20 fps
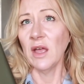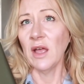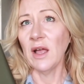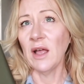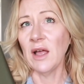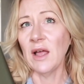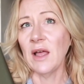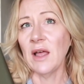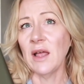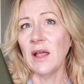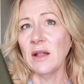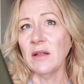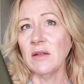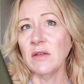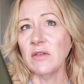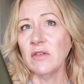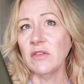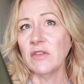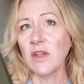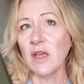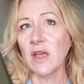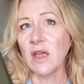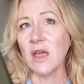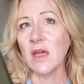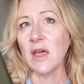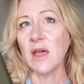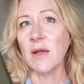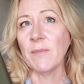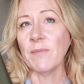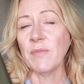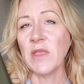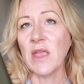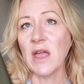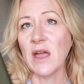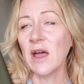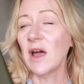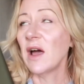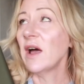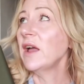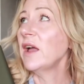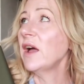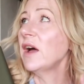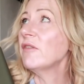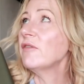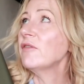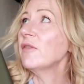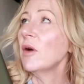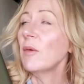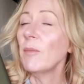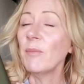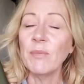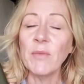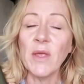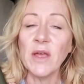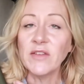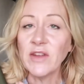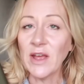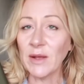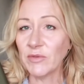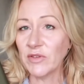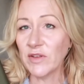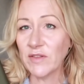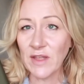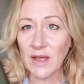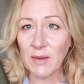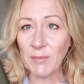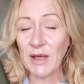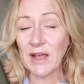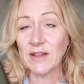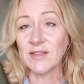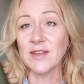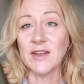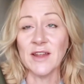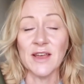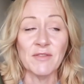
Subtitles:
and yeah, I have adapted that pattern.